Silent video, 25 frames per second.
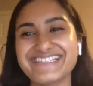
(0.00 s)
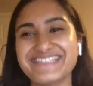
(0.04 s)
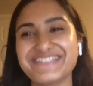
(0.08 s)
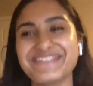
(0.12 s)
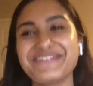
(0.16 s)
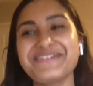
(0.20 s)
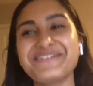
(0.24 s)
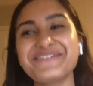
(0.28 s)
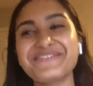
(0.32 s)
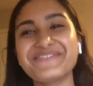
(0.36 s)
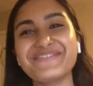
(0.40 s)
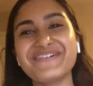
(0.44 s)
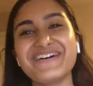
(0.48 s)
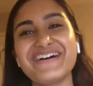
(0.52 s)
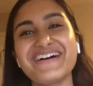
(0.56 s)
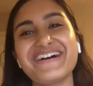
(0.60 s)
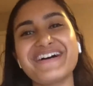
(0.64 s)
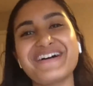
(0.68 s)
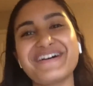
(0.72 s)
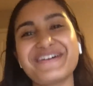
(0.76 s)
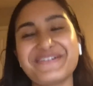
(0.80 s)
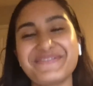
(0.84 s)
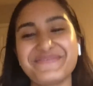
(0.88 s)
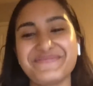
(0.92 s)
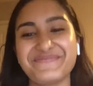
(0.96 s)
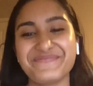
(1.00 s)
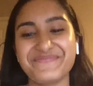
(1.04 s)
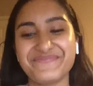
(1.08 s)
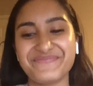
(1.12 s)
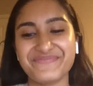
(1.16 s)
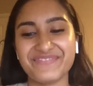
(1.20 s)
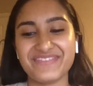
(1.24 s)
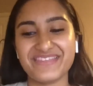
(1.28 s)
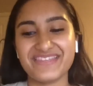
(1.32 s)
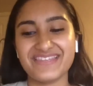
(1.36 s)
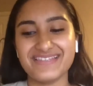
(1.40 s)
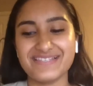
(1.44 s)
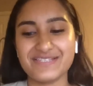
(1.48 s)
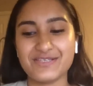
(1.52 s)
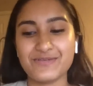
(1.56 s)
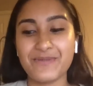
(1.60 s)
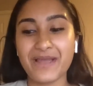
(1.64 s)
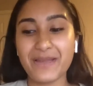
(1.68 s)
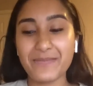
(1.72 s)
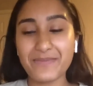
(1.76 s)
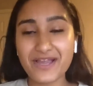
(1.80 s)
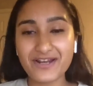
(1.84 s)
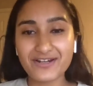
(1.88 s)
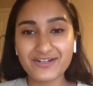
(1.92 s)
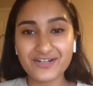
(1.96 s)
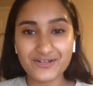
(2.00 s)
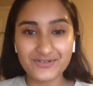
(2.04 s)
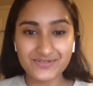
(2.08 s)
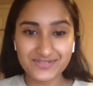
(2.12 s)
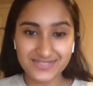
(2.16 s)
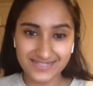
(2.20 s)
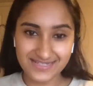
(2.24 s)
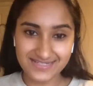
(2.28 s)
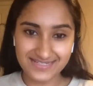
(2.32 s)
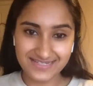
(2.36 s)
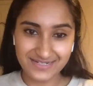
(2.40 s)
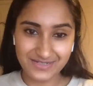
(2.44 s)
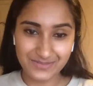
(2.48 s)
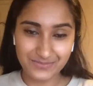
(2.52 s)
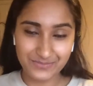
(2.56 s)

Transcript: so, um so, my background is in